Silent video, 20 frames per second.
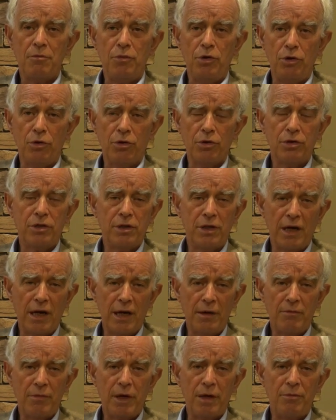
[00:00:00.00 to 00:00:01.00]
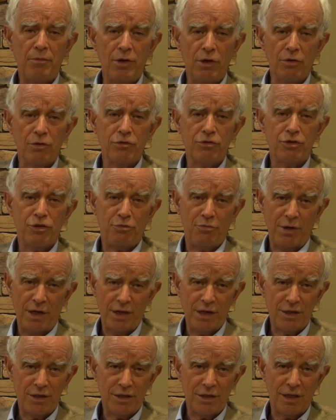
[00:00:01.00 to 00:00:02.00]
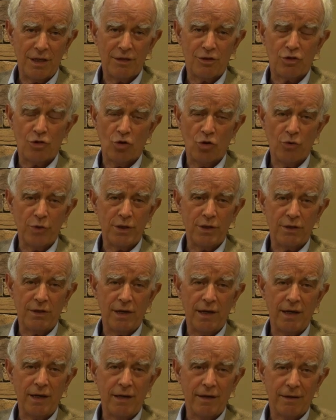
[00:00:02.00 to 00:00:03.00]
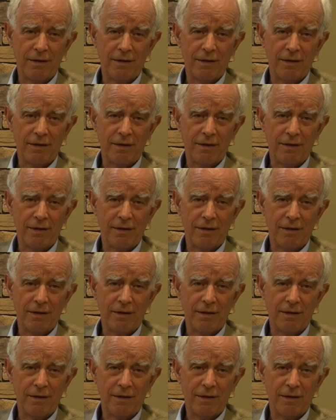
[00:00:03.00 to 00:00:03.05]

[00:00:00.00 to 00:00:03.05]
beyond time and beyond space. It's always there.